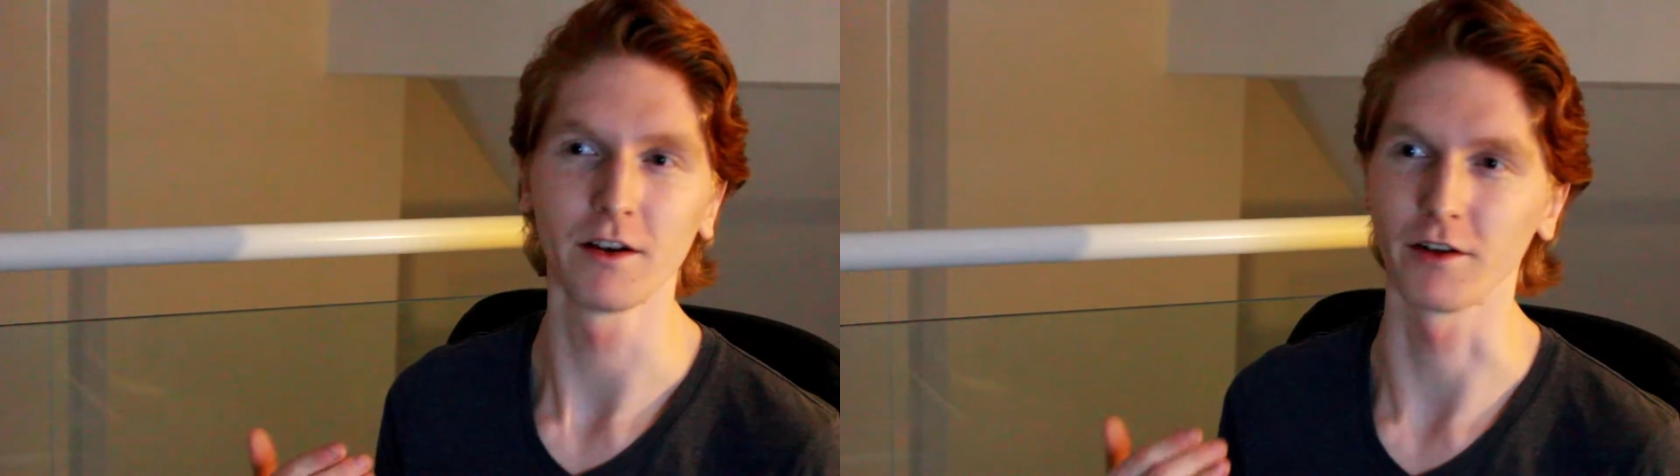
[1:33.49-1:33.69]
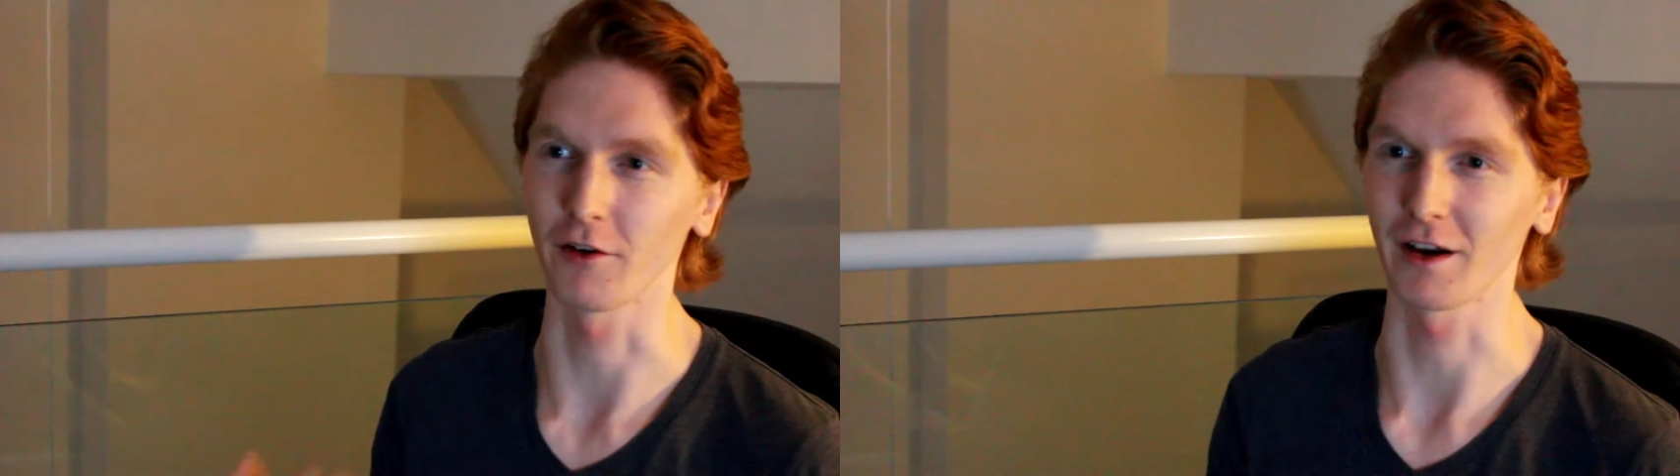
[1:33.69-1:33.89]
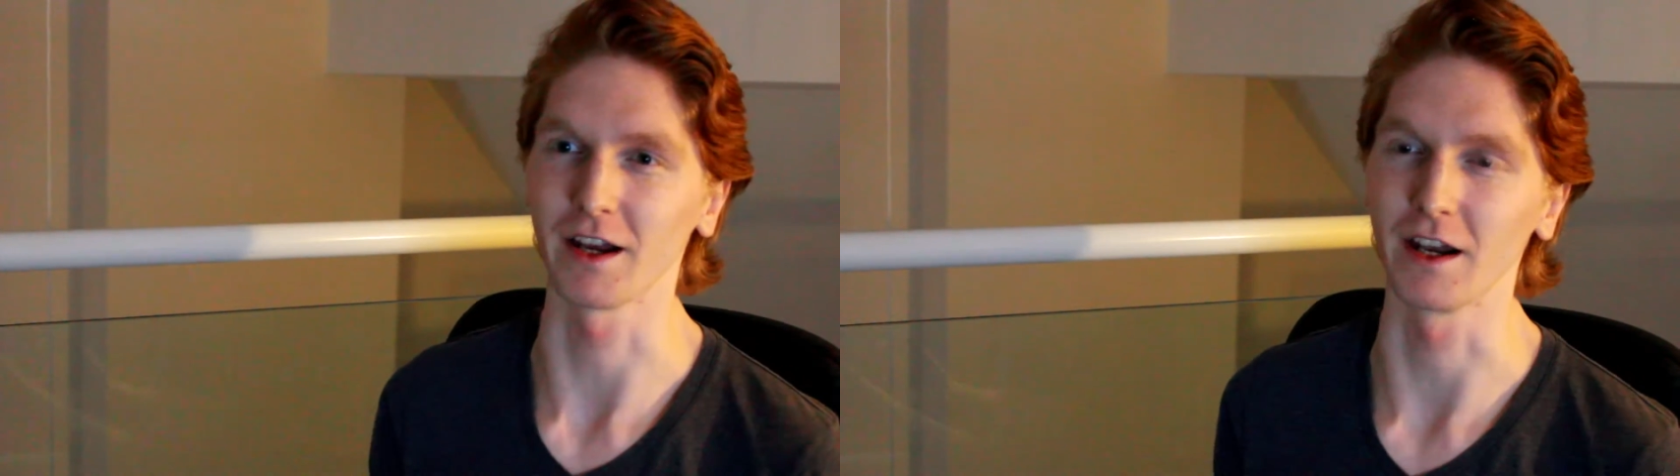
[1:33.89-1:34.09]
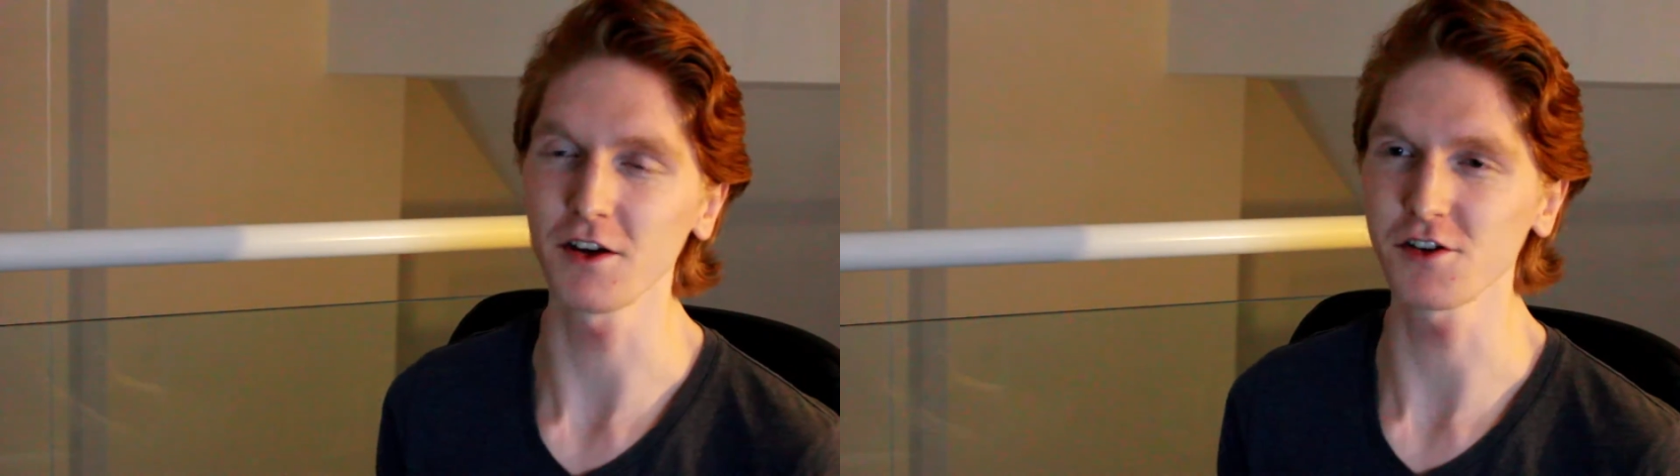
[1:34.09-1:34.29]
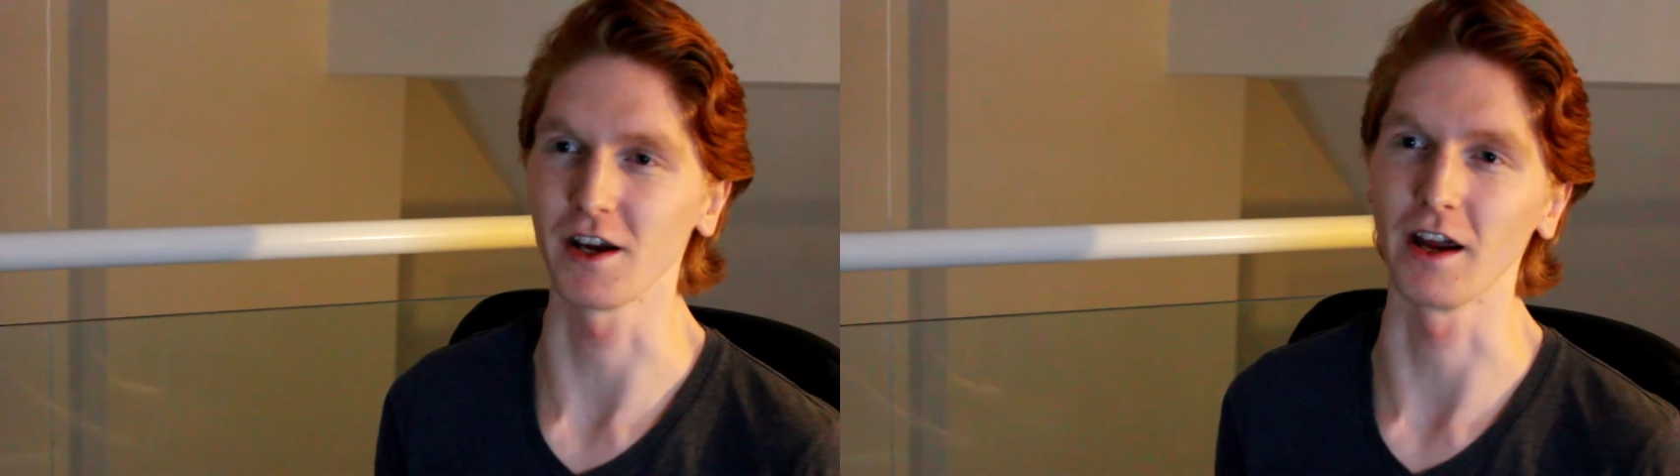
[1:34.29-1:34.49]
directly
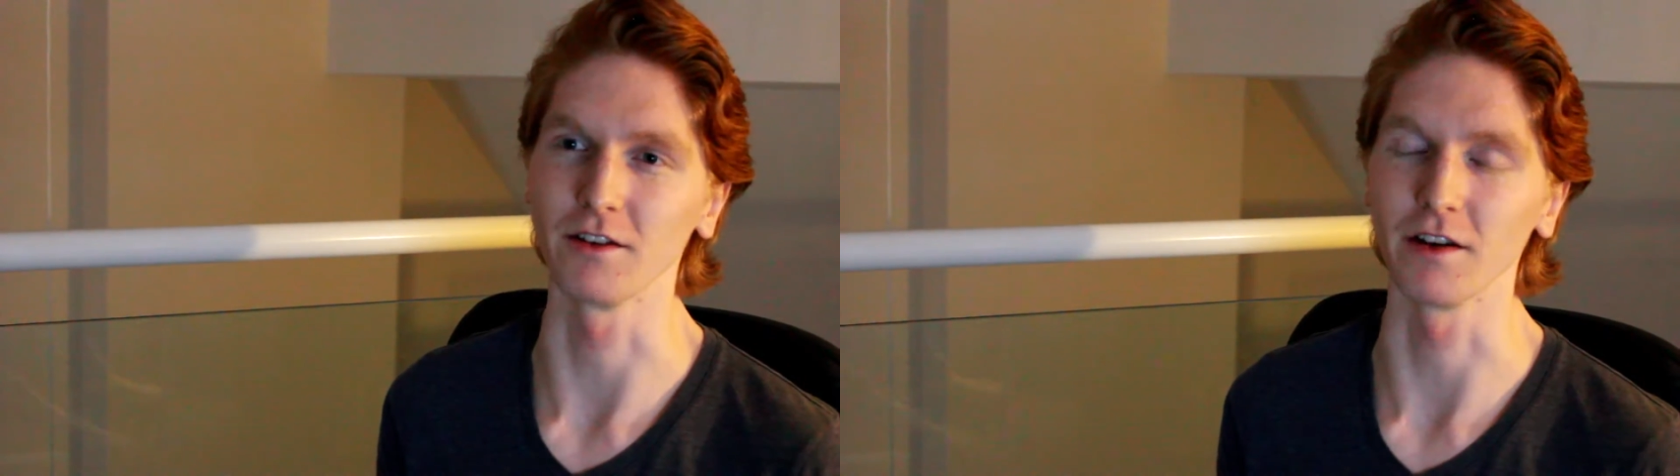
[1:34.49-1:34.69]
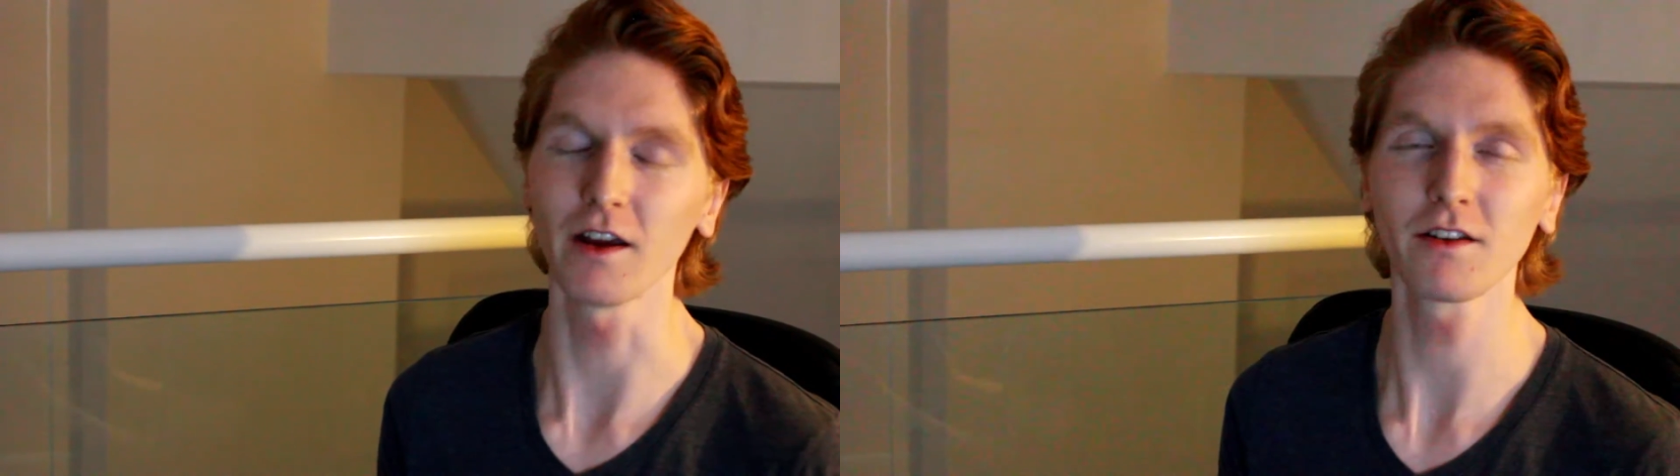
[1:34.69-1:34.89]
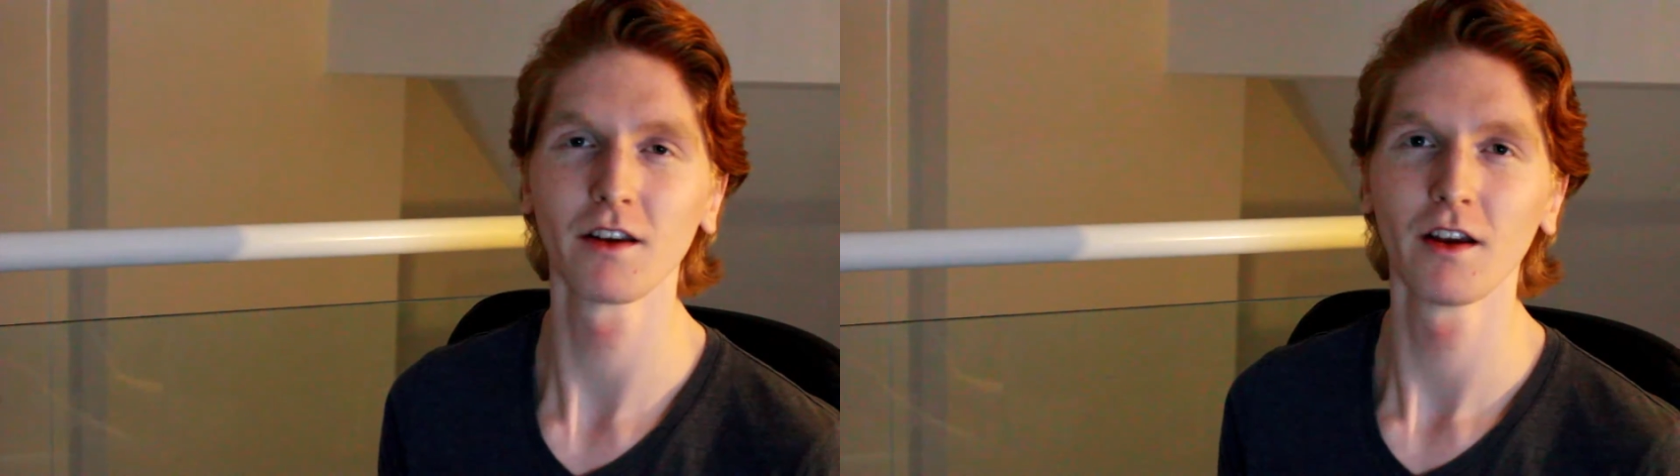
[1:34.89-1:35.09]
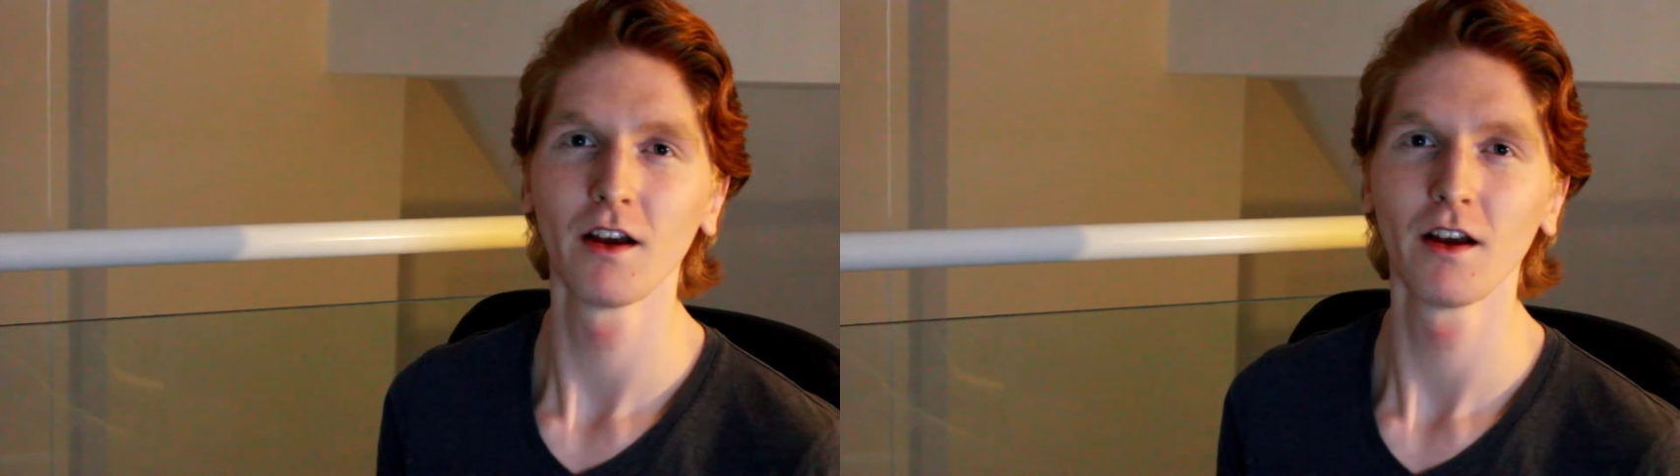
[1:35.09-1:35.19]
initiated it.